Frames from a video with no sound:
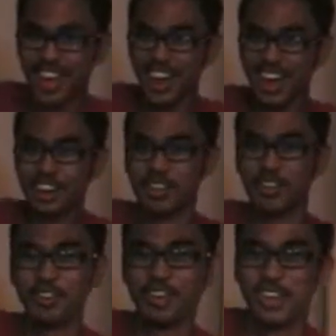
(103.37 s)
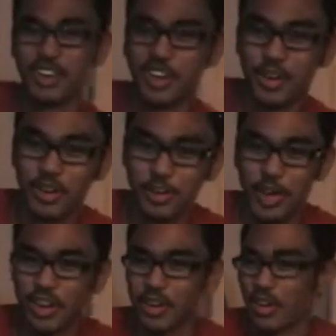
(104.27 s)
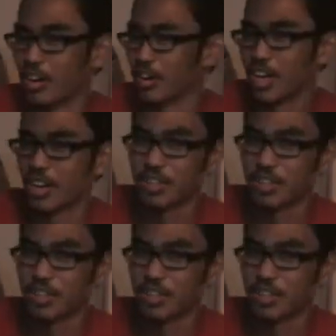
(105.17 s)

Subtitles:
Yeah, I know. My Uncle